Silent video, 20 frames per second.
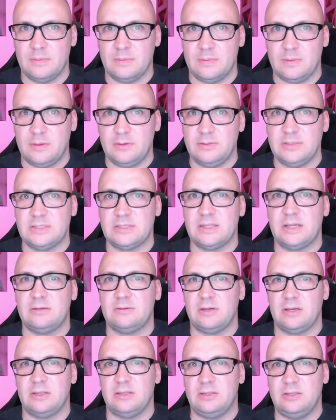There is
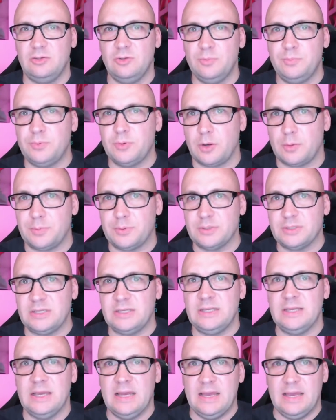now a new
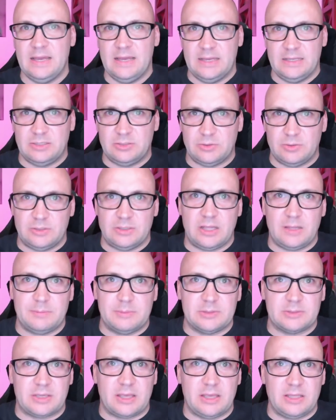property to
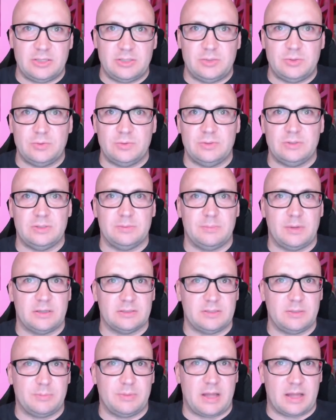enable K2 in the
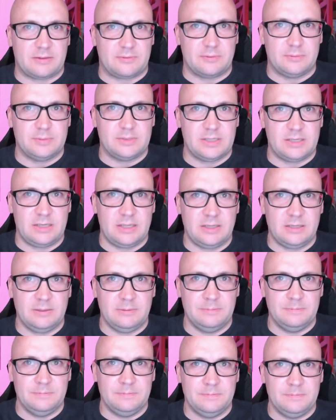multi-platform setting.